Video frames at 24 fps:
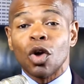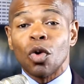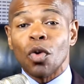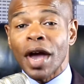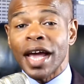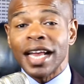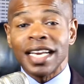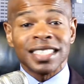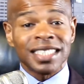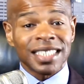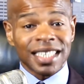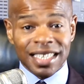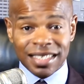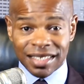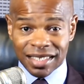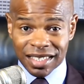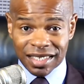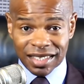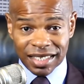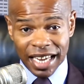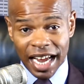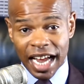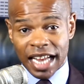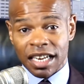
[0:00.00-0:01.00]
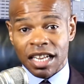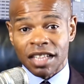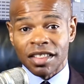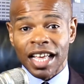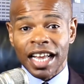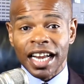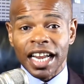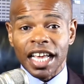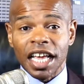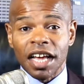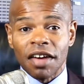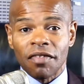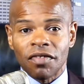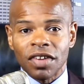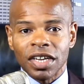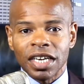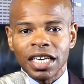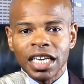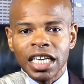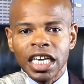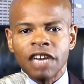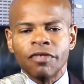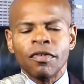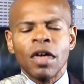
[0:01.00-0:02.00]
the greatest entertainer that ever
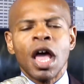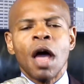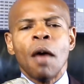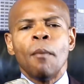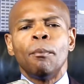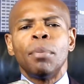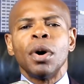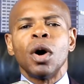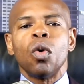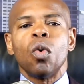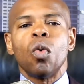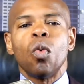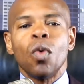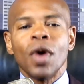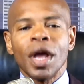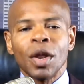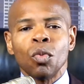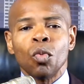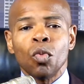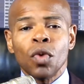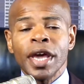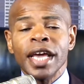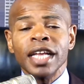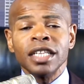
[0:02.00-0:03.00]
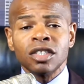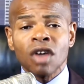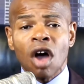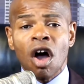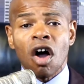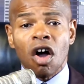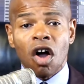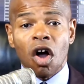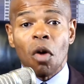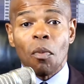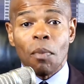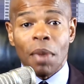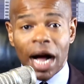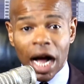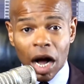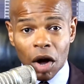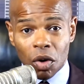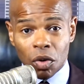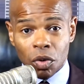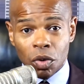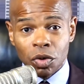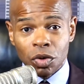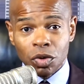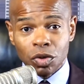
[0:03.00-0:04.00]
lived. But when we talk
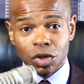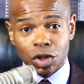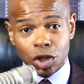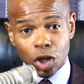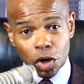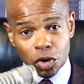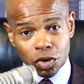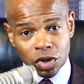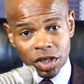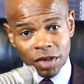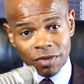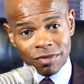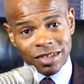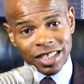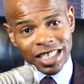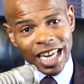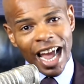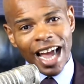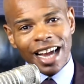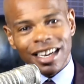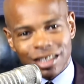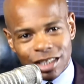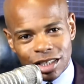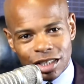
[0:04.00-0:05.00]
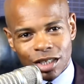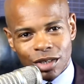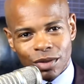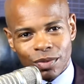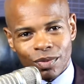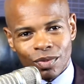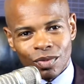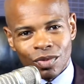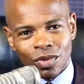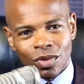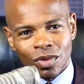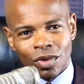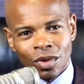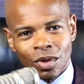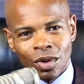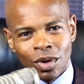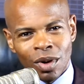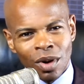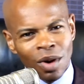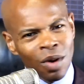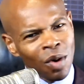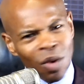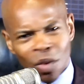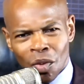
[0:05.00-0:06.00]
about Joseph Jackson,
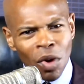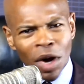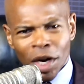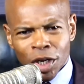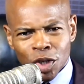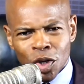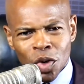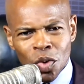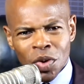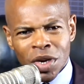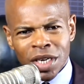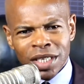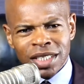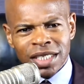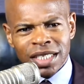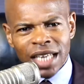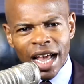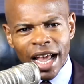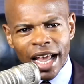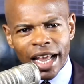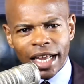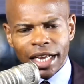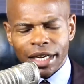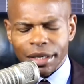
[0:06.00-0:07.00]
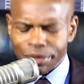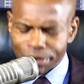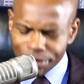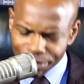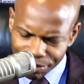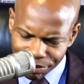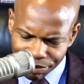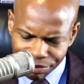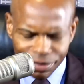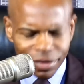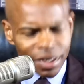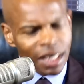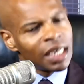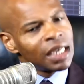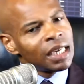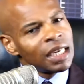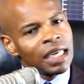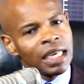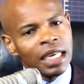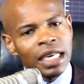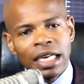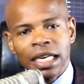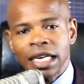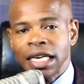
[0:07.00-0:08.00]
what do we say?
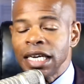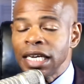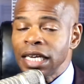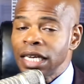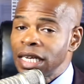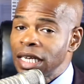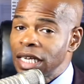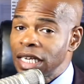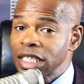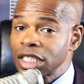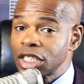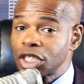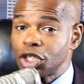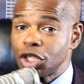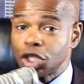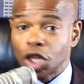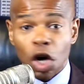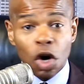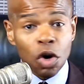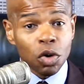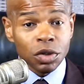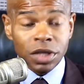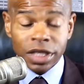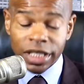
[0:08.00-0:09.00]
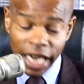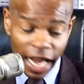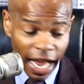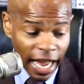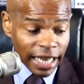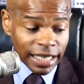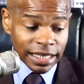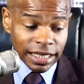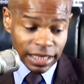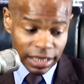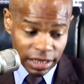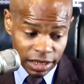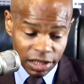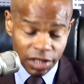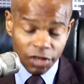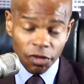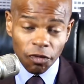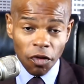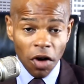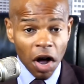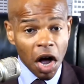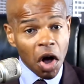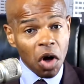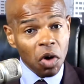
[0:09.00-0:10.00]
It's Joe Jackson's
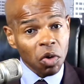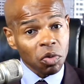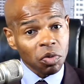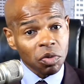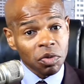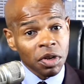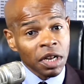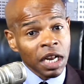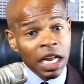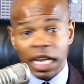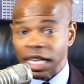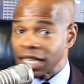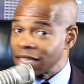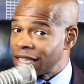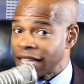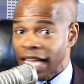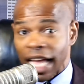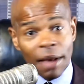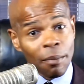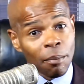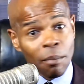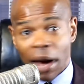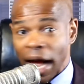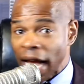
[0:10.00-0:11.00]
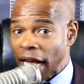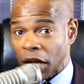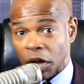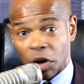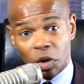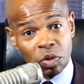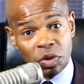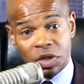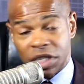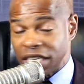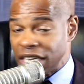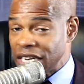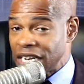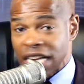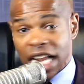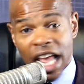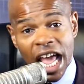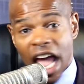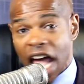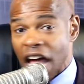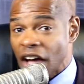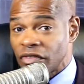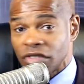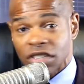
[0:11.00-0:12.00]
fault that Michael didn't
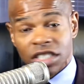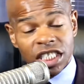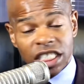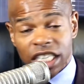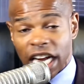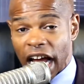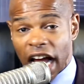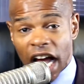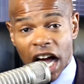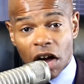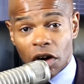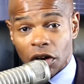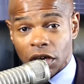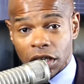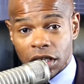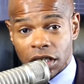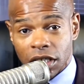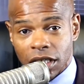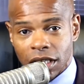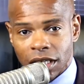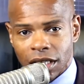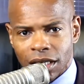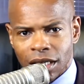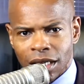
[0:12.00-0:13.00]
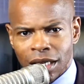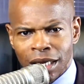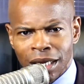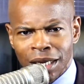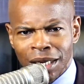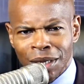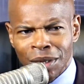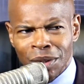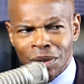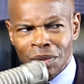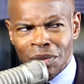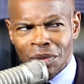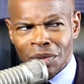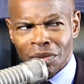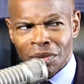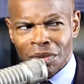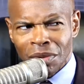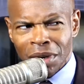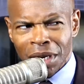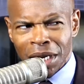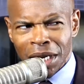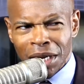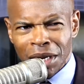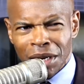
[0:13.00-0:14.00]
have a childhood.
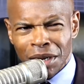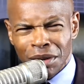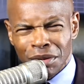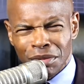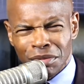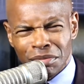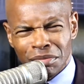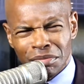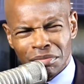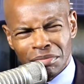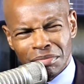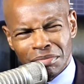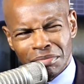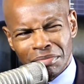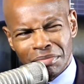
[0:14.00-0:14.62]
Well,